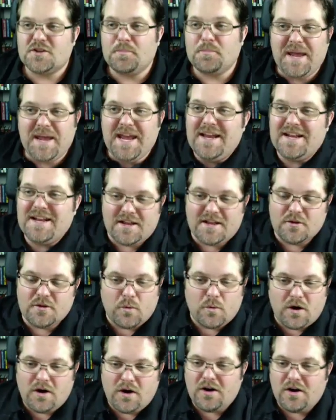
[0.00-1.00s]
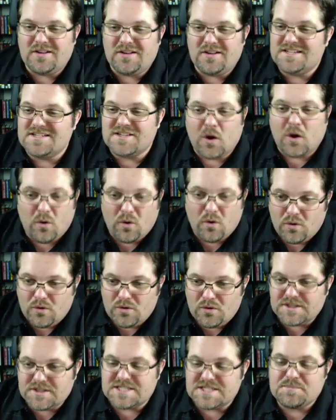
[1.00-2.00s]
the paint on the wall is
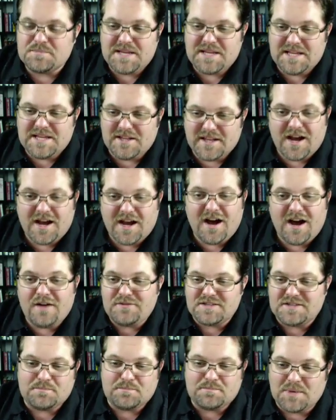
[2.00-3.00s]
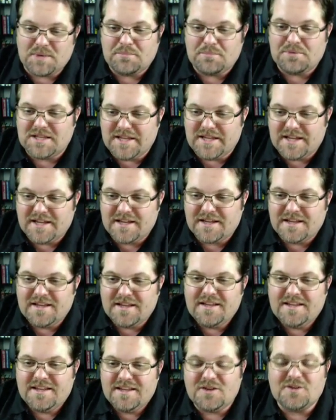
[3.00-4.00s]
old, it's peeling off, it's bubbling,
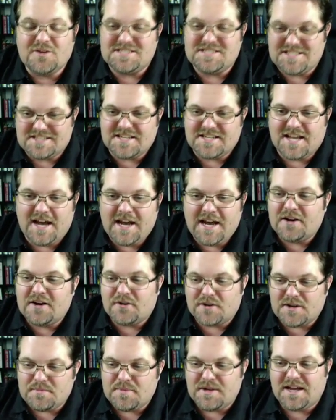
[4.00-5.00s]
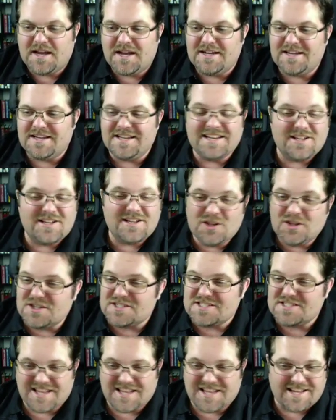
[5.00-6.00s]
because it's concrete behind it, and it
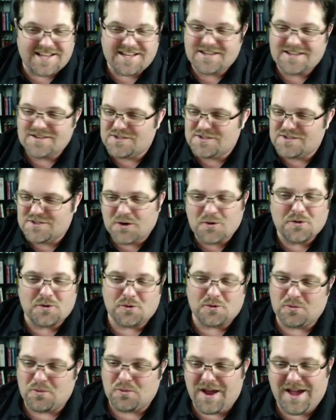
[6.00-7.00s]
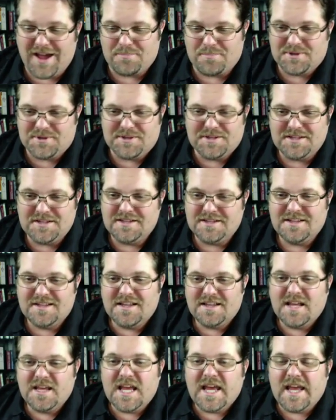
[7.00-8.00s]
looks like total crap.
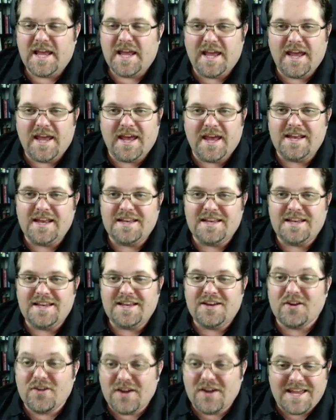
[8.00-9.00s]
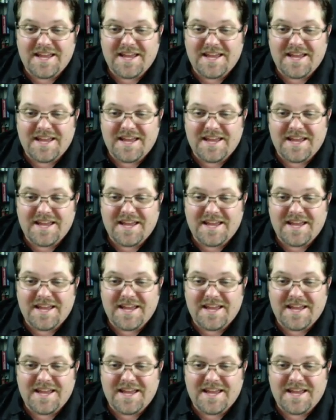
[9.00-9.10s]
And here I